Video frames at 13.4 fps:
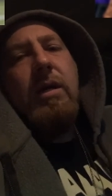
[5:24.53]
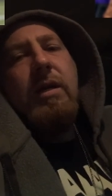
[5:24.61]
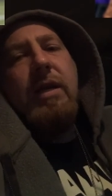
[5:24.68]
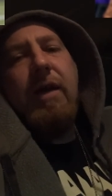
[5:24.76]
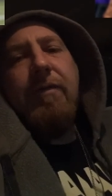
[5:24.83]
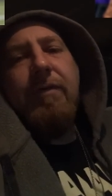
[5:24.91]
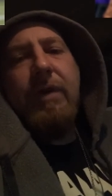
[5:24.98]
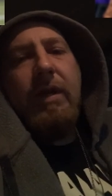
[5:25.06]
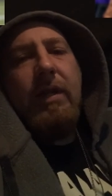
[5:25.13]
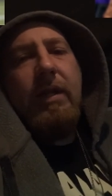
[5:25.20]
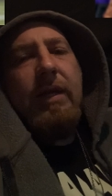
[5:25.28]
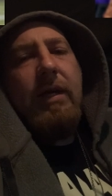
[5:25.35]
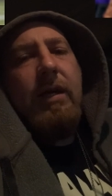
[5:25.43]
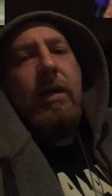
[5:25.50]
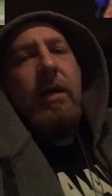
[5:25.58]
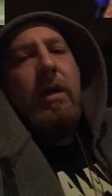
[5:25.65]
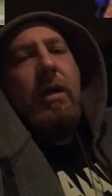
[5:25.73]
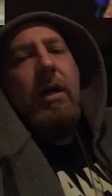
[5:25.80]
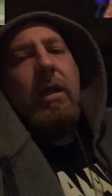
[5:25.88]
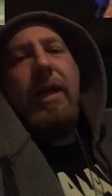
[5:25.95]
Definitely
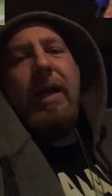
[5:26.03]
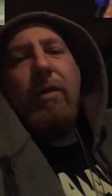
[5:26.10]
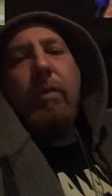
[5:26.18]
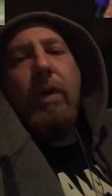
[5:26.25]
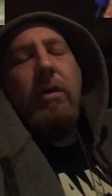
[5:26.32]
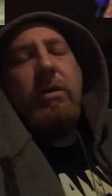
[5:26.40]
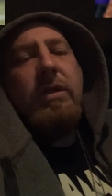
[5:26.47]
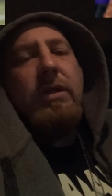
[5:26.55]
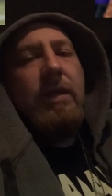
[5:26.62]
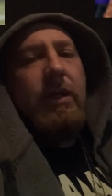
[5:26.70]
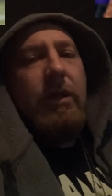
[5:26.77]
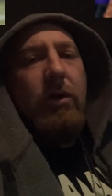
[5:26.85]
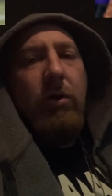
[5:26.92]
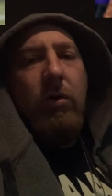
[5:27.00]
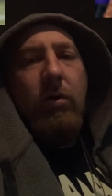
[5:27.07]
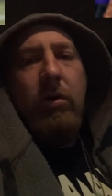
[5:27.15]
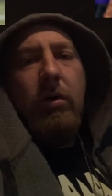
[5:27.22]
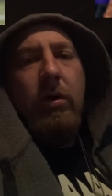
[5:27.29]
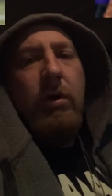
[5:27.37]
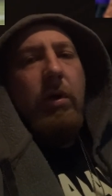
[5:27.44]
a late round steal.
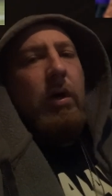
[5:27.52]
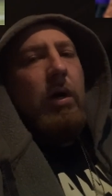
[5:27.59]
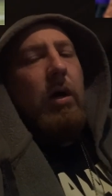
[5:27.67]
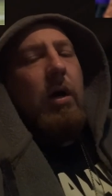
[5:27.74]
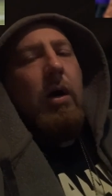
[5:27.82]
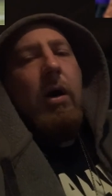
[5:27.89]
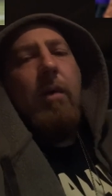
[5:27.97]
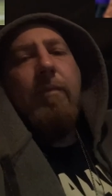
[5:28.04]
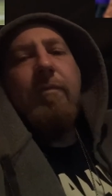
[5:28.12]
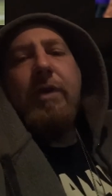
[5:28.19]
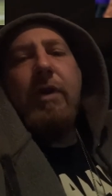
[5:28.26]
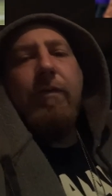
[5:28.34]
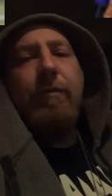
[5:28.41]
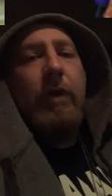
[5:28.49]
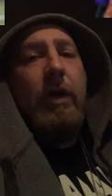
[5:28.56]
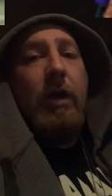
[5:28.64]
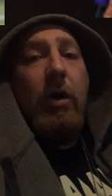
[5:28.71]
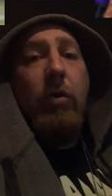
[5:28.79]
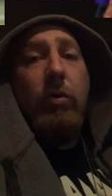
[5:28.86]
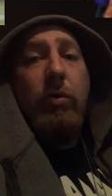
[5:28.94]
Um, feel free to
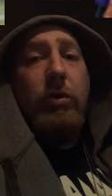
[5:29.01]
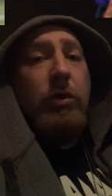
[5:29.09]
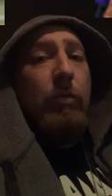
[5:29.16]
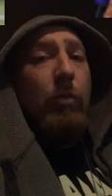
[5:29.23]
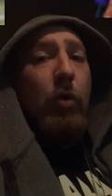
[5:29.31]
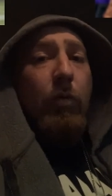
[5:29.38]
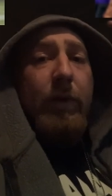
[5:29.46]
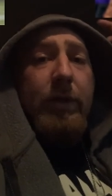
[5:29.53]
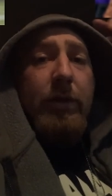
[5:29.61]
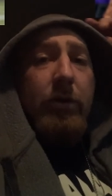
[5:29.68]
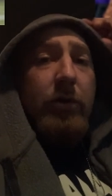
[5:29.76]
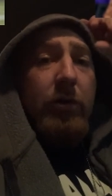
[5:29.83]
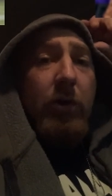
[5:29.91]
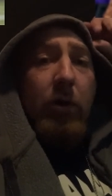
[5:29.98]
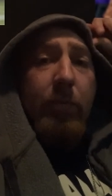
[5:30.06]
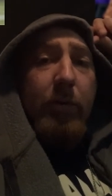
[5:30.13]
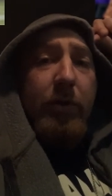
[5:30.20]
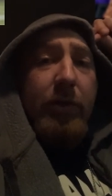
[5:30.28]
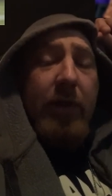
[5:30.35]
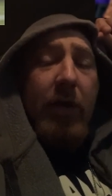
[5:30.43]
go do some more research on him
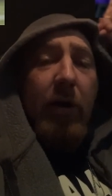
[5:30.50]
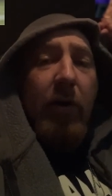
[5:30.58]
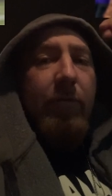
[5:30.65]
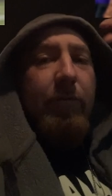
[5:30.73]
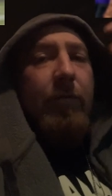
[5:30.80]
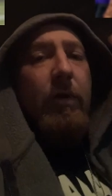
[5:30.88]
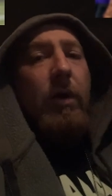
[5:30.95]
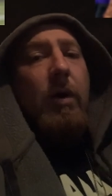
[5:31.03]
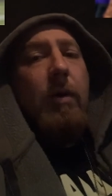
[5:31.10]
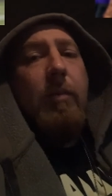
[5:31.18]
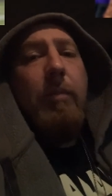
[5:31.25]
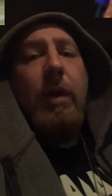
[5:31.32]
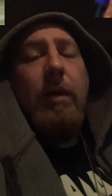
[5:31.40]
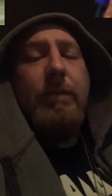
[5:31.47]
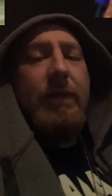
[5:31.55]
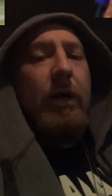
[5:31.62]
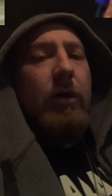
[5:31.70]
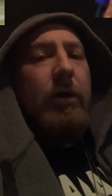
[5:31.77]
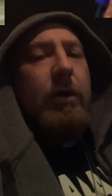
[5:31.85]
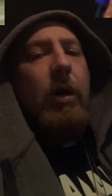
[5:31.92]
yourself. But I'm
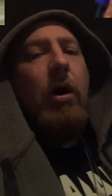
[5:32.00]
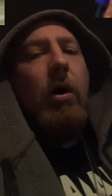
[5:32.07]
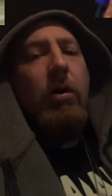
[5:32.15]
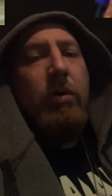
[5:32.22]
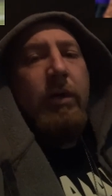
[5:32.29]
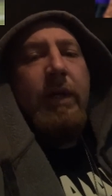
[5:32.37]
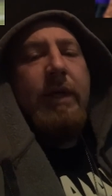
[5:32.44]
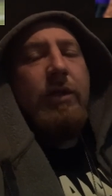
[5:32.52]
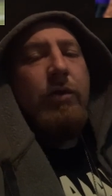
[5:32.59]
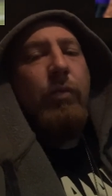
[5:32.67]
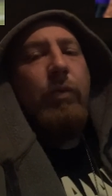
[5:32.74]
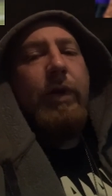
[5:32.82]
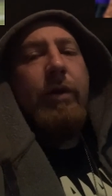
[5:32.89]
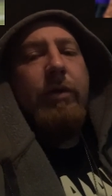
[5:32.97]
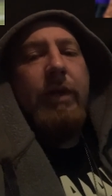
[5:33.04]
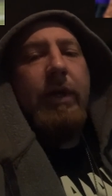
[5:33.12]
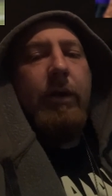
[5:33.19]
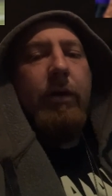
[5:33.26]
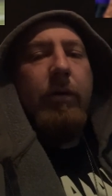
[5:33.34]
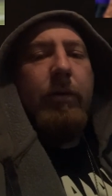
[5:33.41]
telling y'all, he's the real
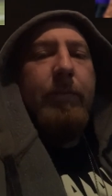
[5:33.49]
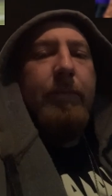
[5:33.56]
deal.